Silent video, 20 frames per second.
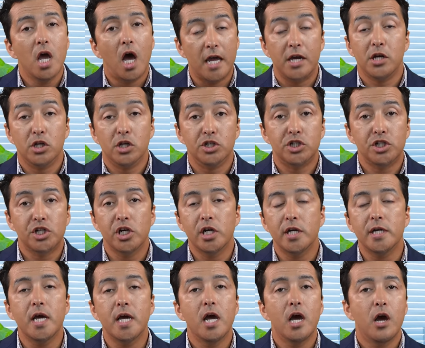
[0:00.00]
and you
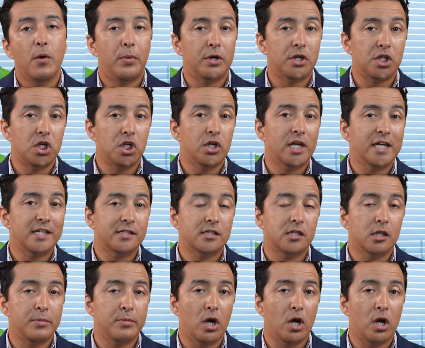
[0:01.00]
should, but you can still